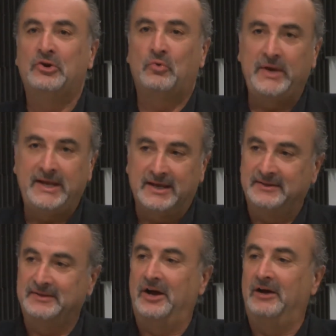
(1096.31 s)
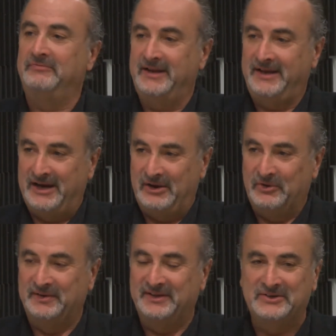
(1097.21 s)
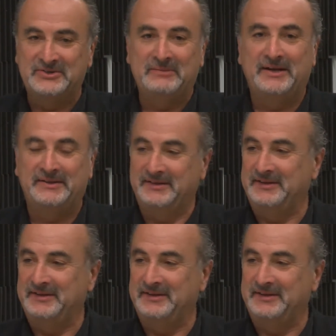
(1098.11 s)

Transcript: weekends off, day hours, and she basically